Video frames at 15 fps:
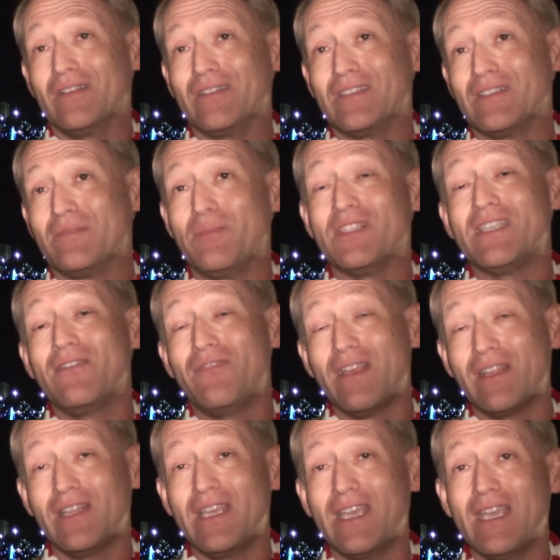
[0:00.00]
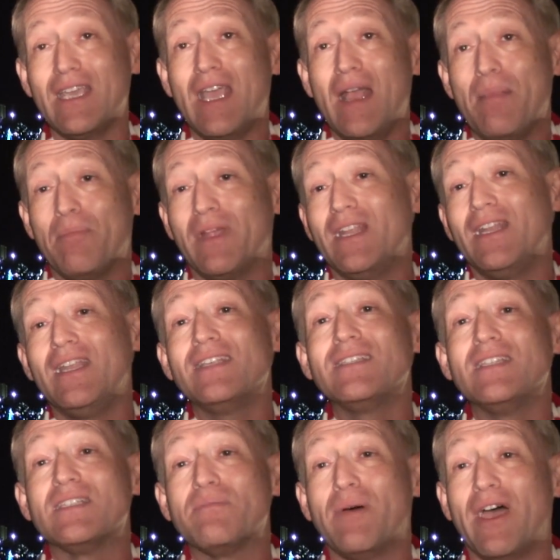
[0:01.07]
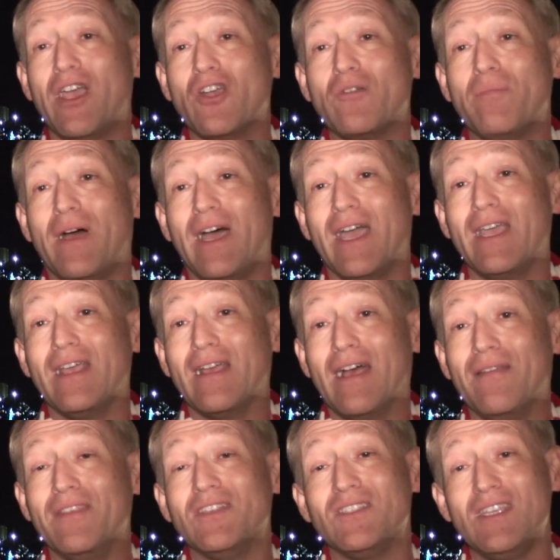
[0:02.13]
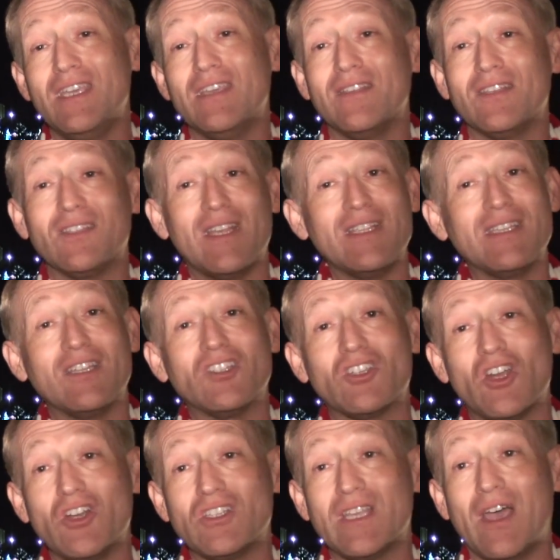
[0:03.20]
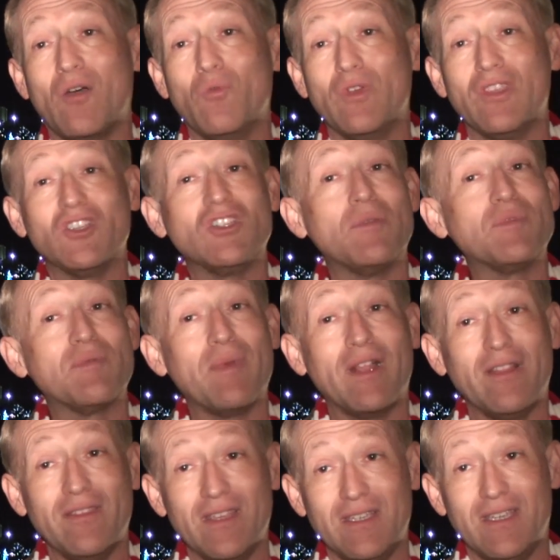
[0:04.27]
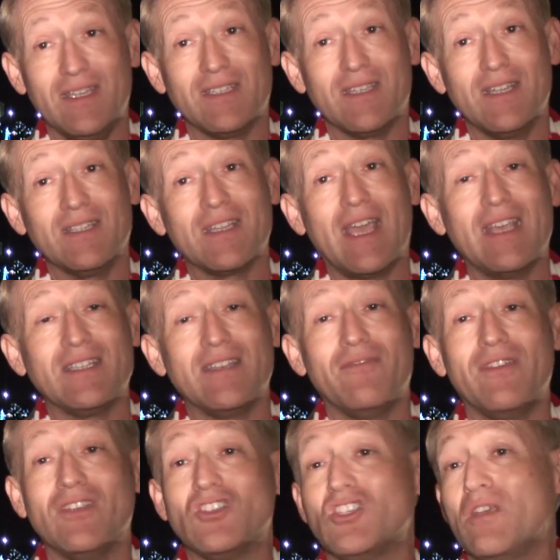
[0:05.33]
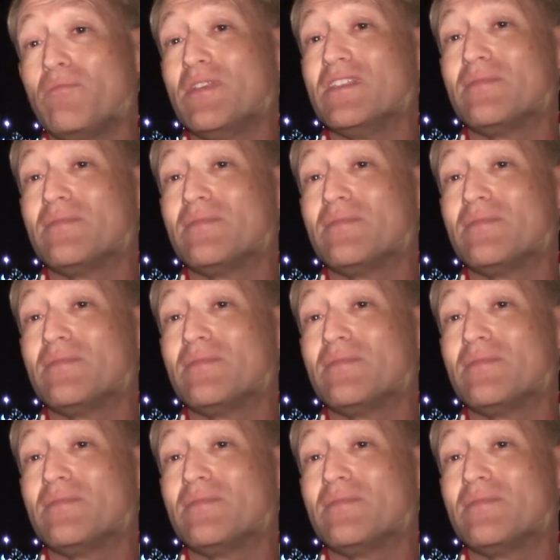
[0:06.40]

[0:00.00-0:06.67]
specifically, but it is inspired by the sea in the sense it starts out with a ship's bell in the distance, as if a ship is